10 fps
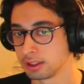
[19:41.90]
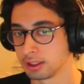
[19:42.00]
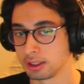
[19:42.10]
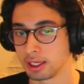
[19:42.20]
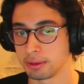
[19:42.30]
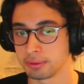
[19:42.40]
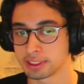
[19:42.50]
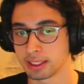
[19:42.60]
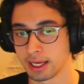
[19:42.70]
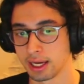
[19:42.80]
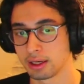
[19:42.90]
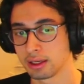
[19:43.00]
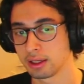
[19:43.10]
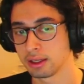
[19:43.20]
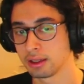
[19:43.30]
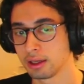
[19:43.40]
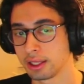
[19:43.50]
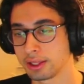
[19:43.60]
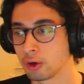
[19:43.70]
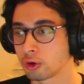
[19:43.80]
I would say that. I
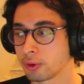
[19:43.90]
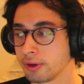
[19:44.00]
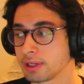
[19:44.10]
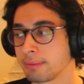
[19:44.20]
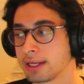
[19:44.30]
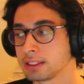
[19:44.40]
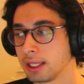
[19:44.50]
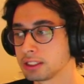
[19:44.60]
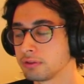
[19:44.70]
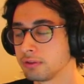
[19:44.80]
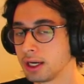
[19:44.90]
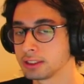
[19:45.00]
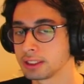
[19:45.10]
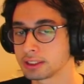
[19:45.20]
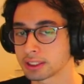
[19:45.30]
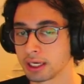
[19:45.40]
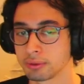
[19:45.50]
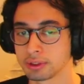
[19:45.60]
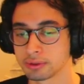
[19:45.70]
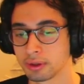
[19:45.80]
think Ocarina of Time has less flaws than
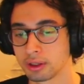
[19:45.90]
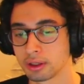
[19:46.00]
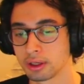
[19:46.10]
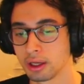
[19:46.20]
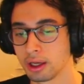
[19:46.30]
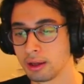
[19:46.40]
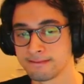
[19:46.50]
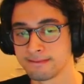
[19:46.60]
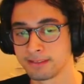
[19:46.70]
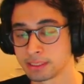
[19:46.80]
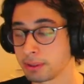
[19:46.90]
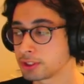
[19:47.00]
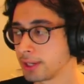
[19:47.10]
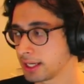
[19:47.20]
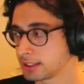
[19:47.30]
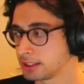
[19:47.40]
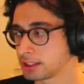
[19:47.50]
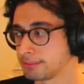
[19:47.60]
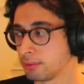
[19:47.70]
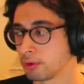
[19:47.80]
Skyward Sword. Spirit Tracks is
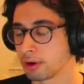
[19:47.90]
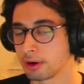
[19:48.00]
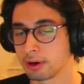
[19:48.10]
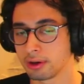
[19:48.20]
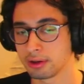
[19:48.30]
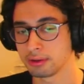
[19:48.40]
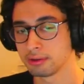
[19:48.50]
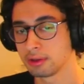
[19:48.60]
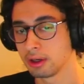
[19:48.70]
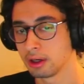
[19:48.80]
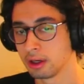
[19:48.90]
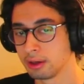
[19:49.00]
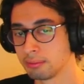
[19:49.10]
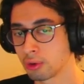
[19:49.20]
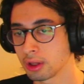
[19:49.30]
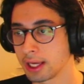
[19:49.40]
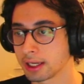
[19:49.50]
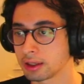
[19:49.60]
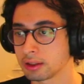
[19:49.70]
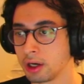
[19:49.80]
just more
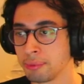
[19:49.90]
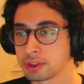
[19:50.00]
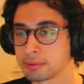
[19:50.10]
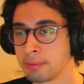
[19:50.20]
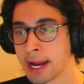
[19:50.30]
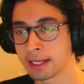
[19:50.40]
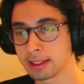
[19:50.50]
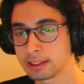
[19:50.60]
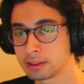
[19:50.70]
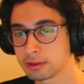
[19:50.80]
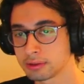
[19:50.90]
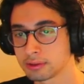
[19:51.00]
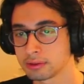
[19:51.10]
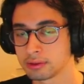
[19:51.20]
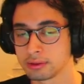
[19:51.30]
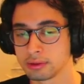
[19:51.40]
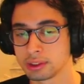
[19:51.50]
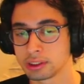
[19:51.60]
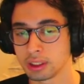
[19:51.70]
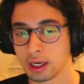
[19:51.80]
like almost mindless
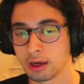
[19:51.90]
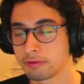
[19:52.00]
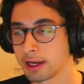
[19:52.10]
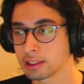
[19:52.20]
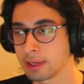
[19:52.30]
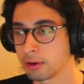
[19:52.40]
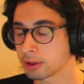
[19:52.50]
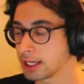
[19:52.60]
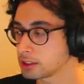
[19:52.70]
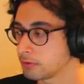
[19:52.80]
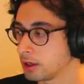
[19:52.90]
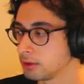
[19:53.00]
Phantom Hourglass fun.